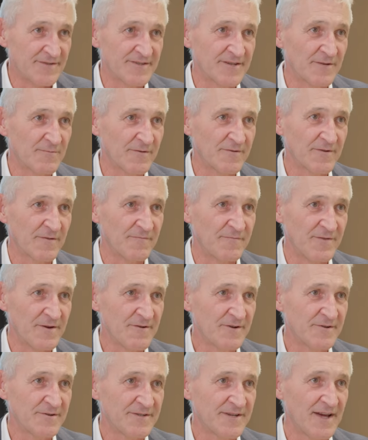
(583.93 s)
So we've got
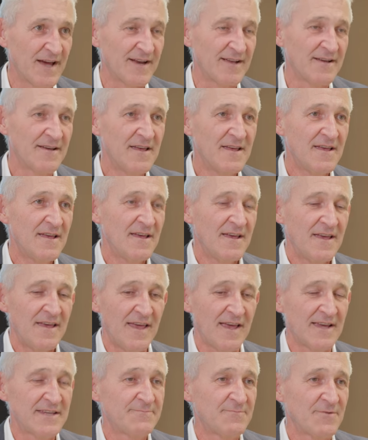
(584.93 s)
very good data
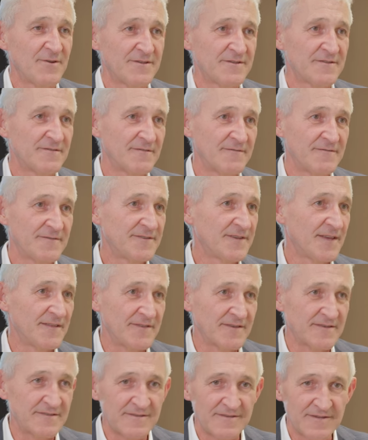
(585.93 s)
experts have said
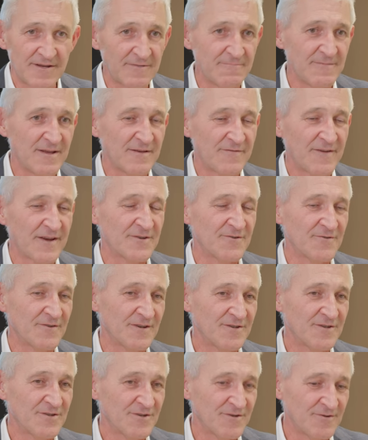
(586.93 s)
there's no manufacturing
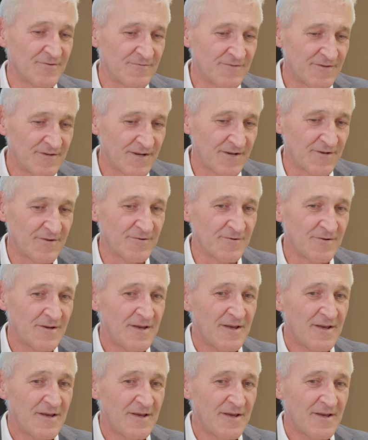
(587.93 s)
issue, no